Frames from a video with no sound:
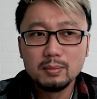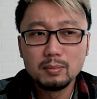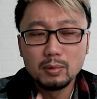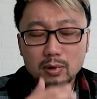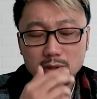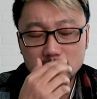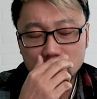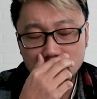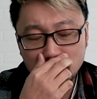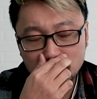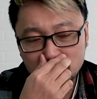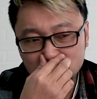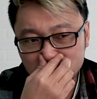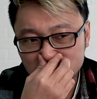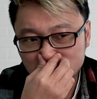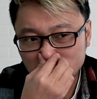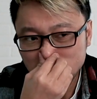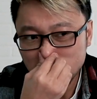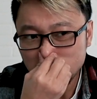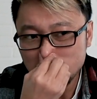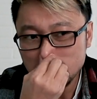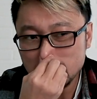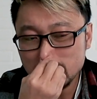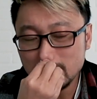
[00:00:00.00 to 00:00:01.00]
Well,
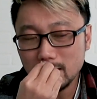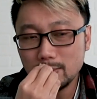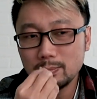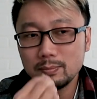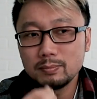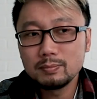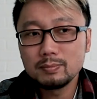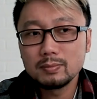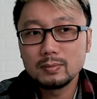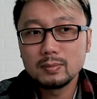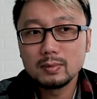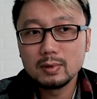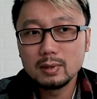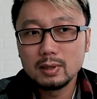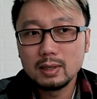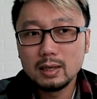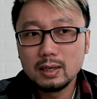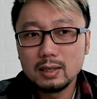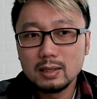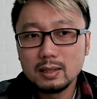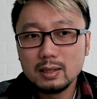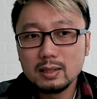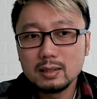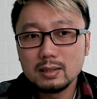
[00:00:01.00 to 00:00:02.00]
because some,
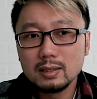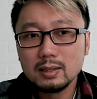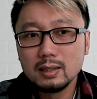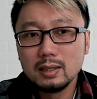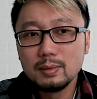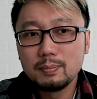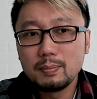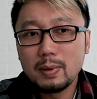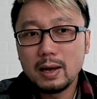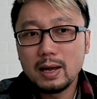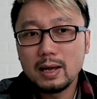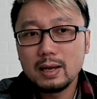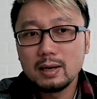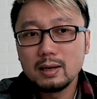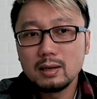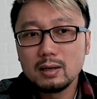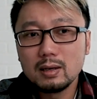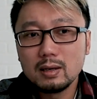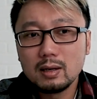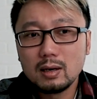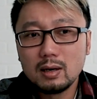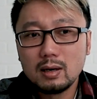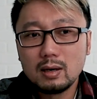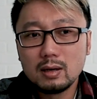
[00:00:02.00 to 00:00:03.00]
and it
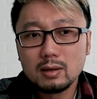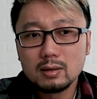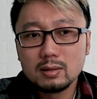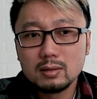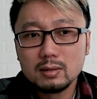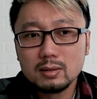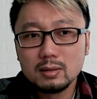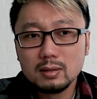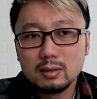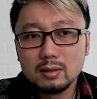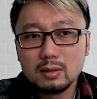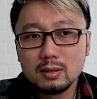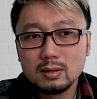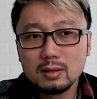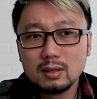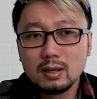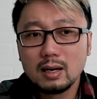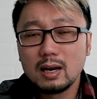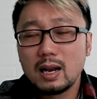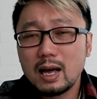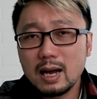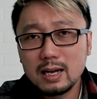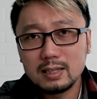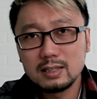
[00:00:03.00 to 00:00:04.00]
depends on the
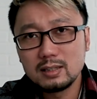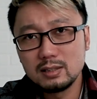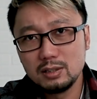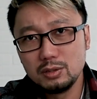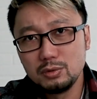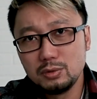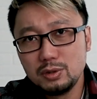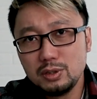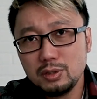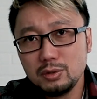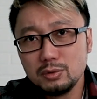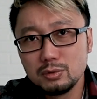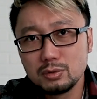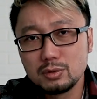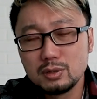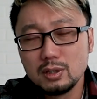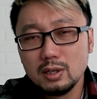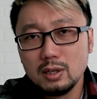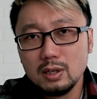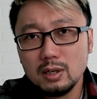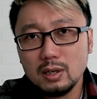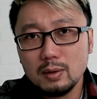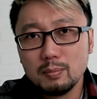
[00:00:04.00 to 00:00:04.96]
line that you use.